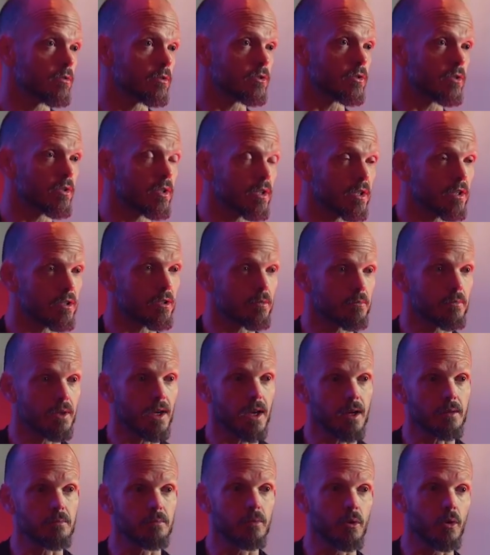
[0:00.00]
know what you think of the
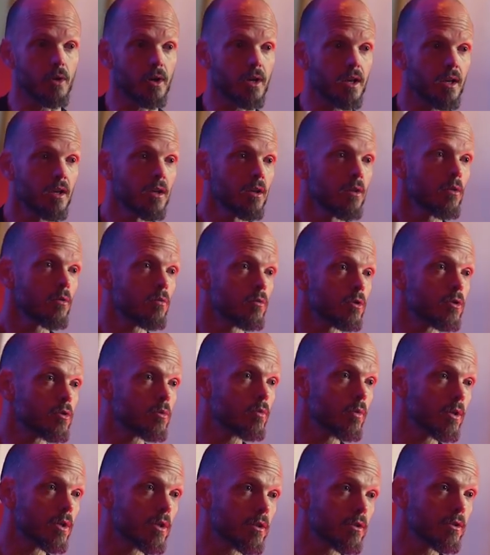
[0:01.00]
bad boy.
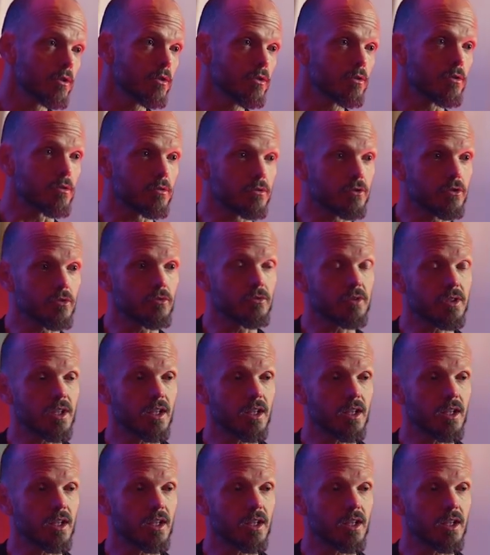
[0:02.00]
Which one are you? Do you